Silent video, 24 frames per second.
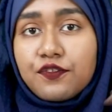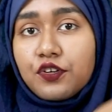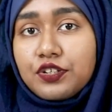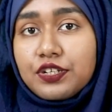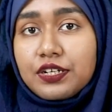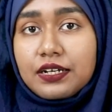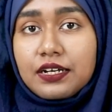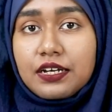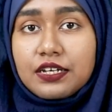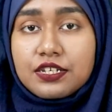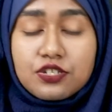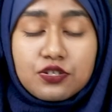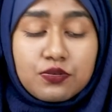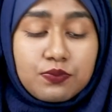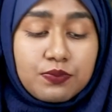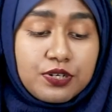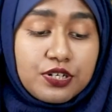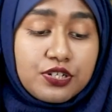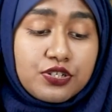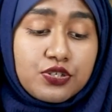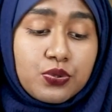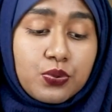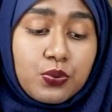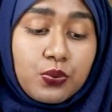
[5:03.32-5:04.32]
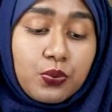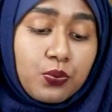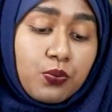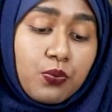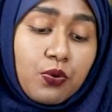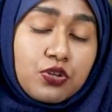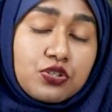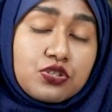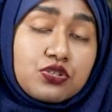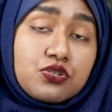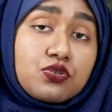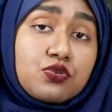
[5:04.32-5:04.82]
for the customers who
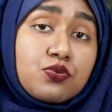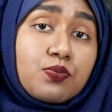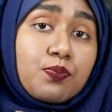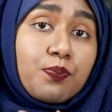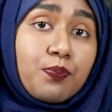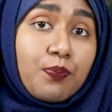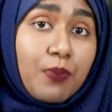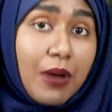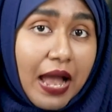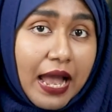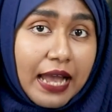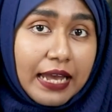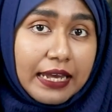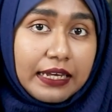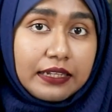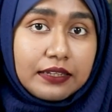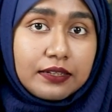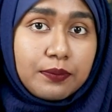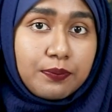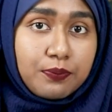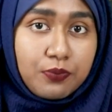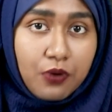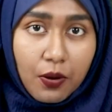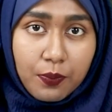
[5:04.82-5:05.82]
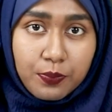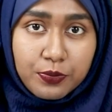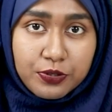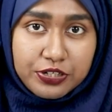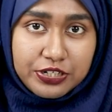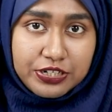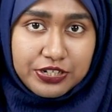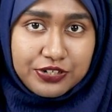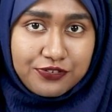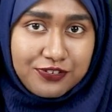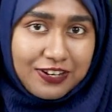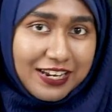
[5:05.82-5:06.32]
want to buy the
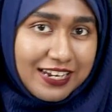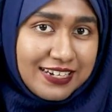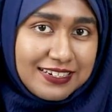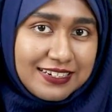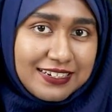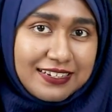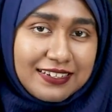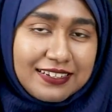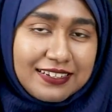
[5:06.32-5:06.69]
property, right?